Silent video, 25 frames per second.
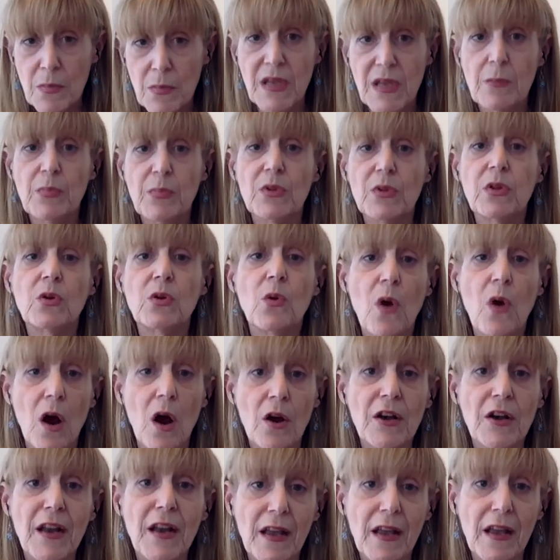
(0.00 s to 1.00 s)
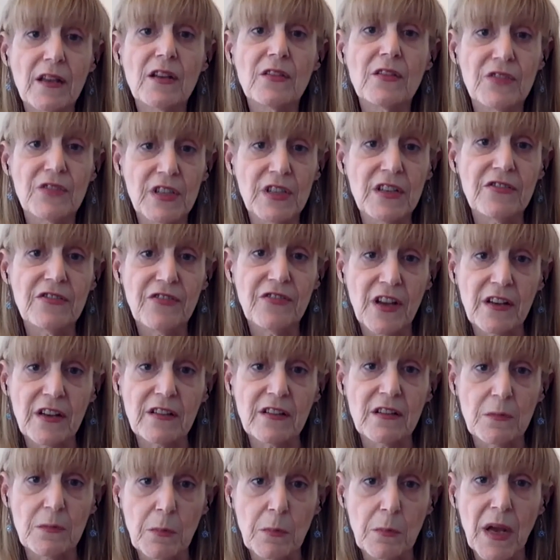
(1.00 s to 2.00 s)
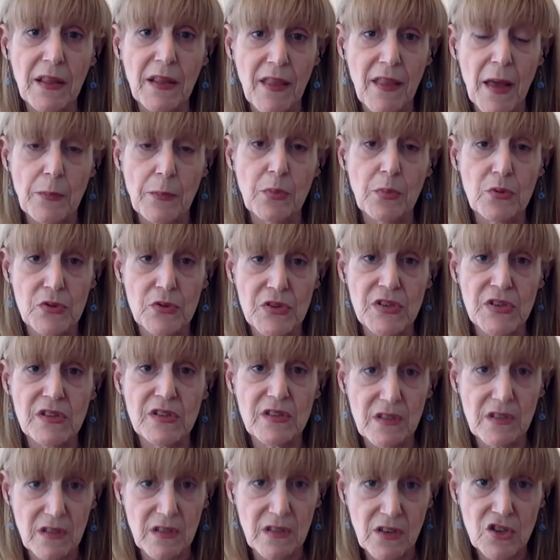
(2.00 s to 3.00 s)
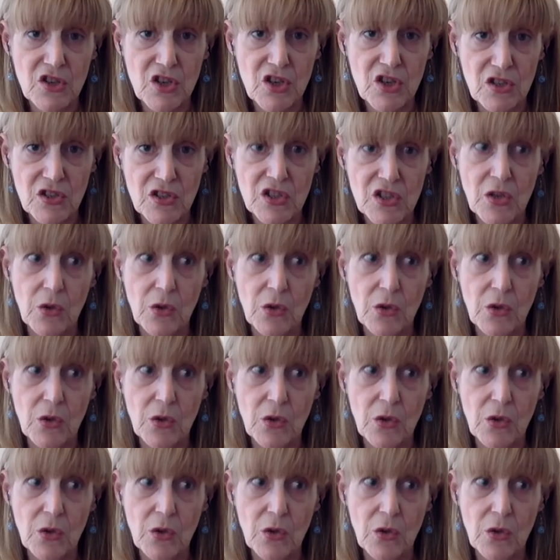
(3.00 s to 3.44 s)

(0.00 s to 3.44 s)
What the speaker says: people who are negatively affected by that person's addiction.